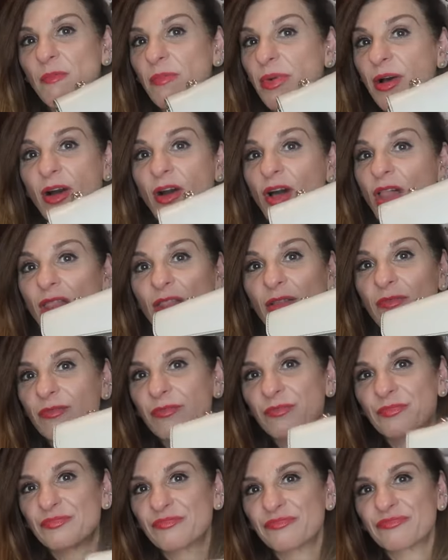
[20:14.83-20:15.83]
But
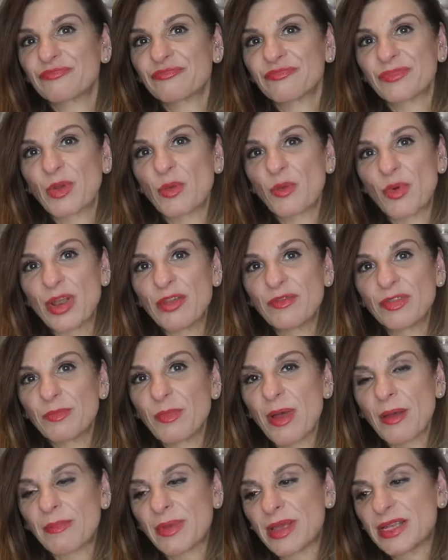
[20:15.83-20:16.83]
one of
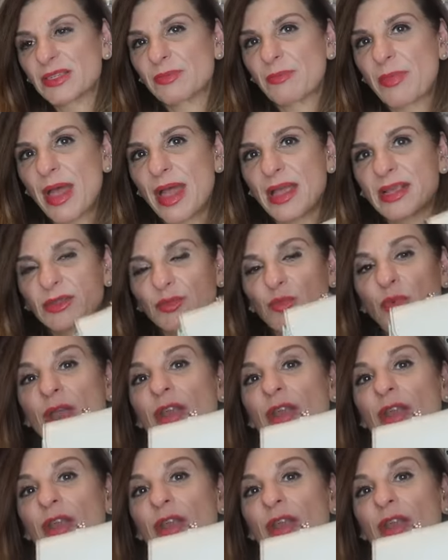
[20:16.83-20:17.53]
my best bags,